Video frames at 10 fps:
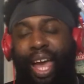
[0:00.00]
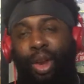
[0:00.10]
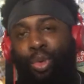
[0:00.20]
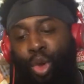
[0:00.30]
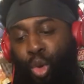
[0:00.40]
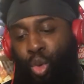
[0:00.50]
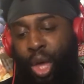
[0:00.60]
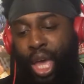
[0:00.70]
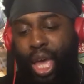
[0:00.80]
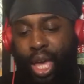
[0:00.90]
I don't know
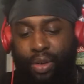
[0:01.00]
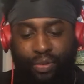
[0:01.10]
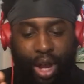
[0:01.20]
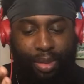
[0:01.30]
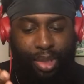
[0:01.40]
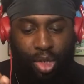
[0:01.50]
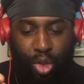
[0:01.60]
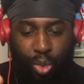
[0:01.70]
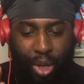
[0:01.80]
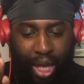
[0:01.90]
if Ramsey
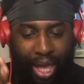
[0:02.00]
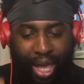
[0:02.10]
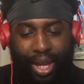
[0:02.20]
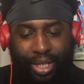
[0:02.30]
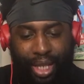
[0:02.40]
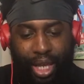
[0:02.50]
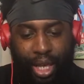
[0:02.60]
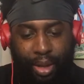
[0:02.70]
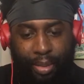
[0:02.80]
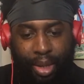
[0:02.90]
knew ahead of
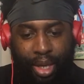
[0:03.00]
time